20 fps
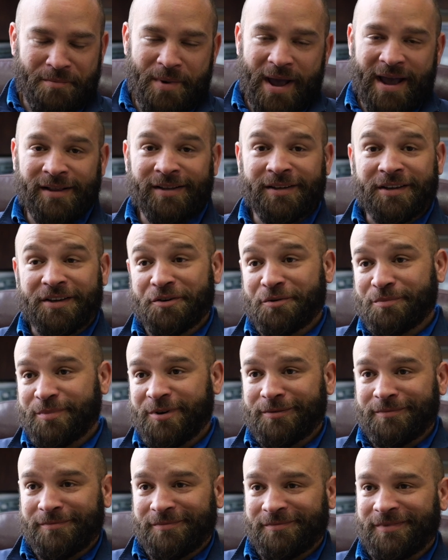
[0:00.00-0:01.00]
I'm Alan
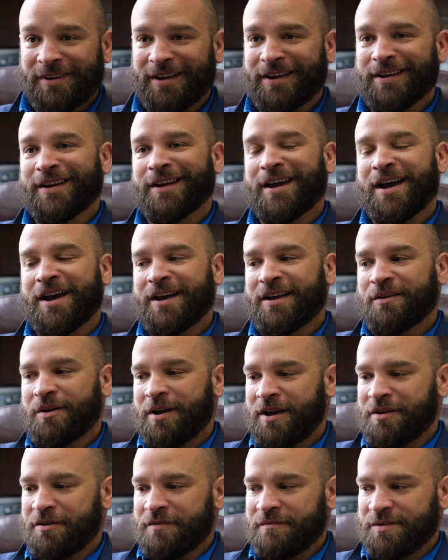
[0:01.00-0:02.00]
Gilbert, and I,
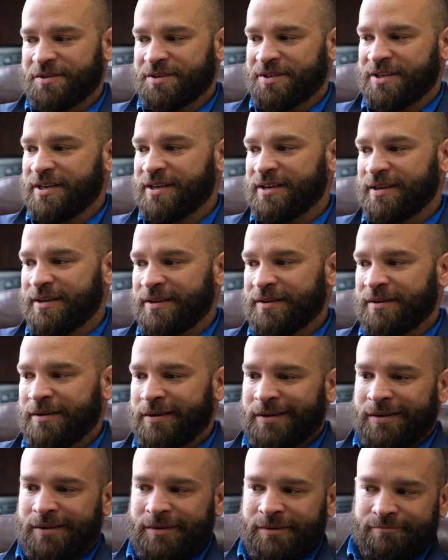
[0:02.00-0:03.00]
I oversee
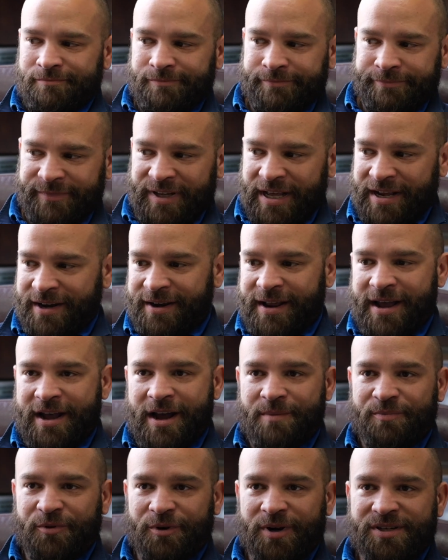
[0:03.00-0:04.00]
day-to-day
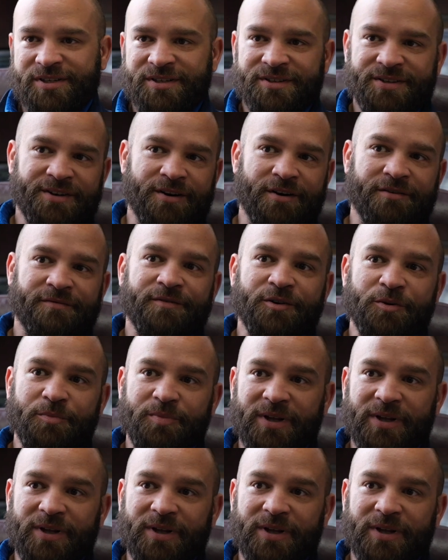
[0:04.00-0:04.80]
-day operations in our field